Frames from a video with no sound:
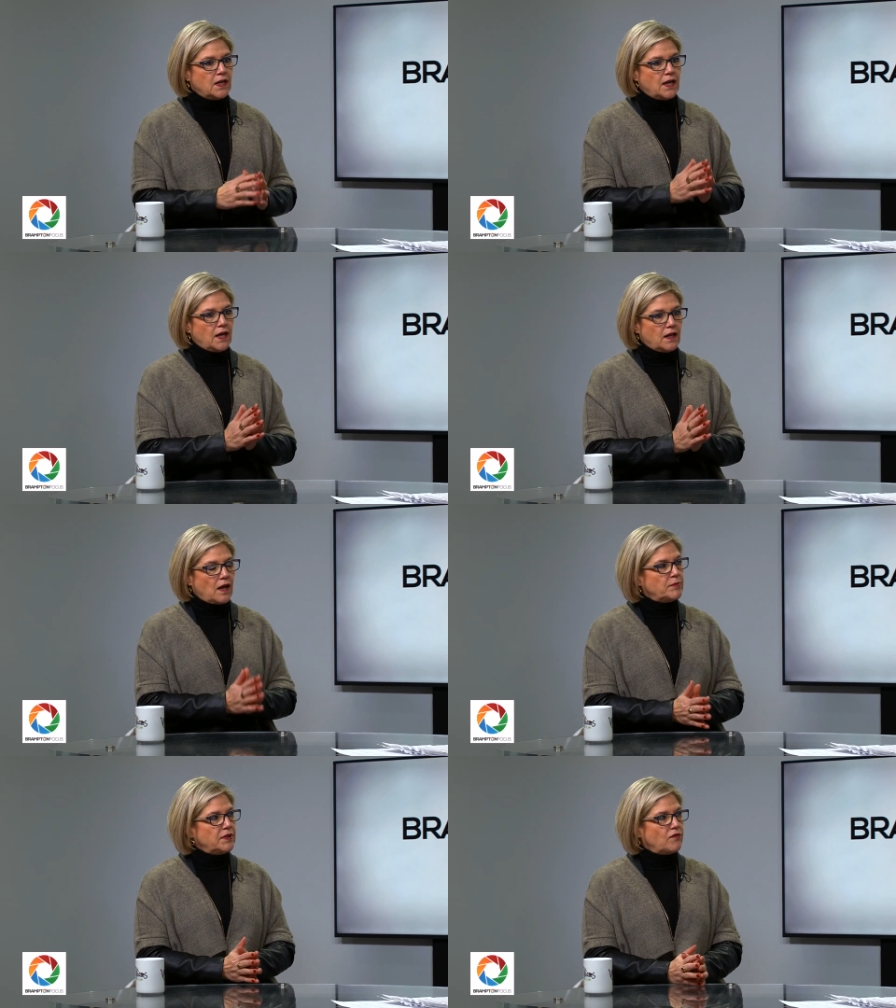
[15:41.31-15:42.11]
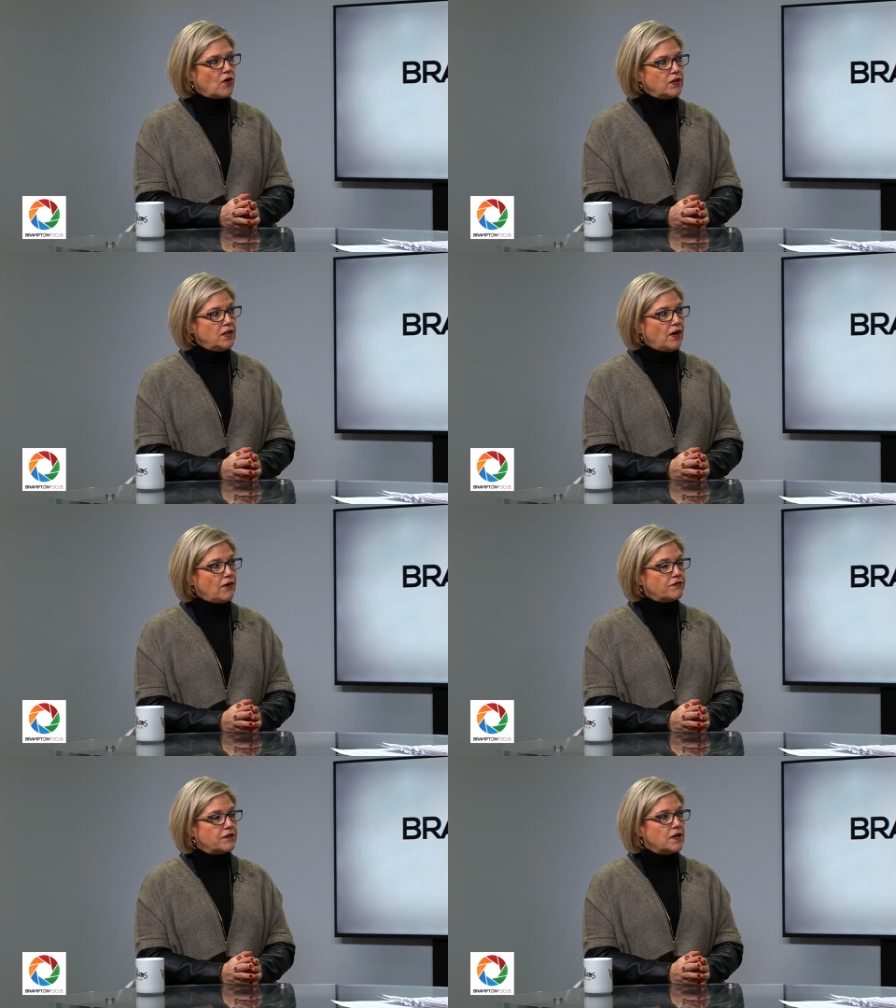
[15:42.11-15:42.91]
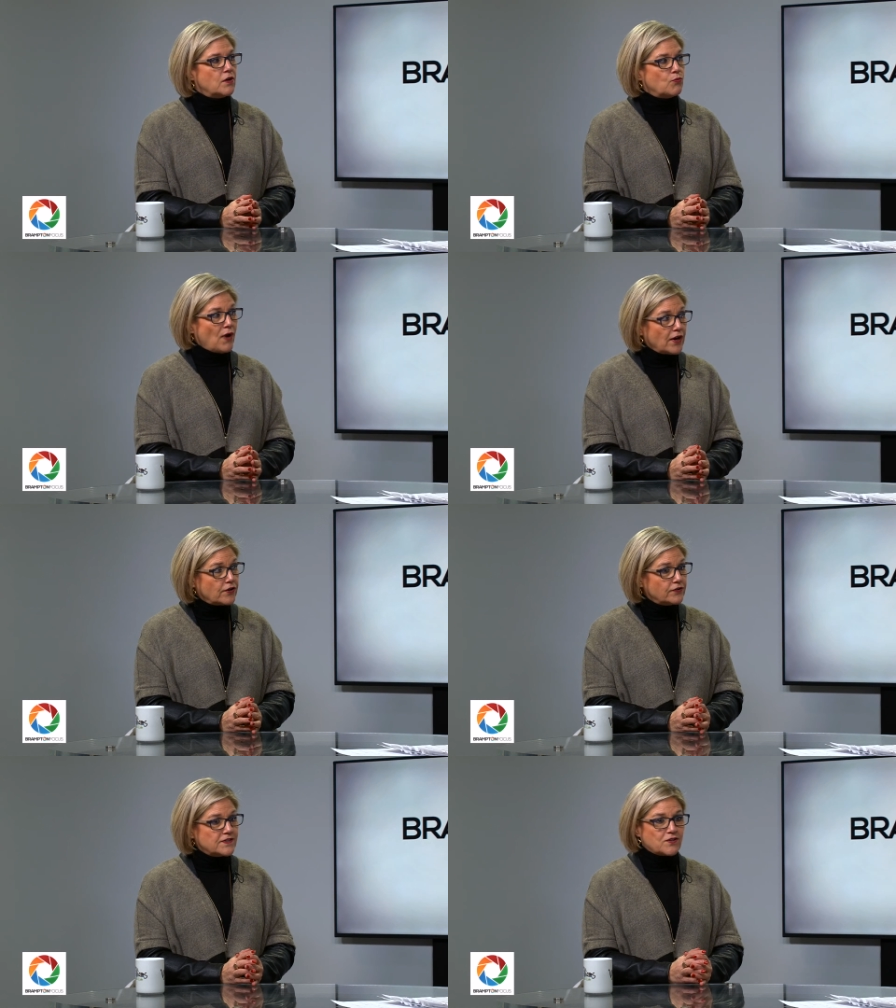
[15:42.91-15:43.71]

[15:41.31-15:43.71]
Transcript: And I believe our e-health records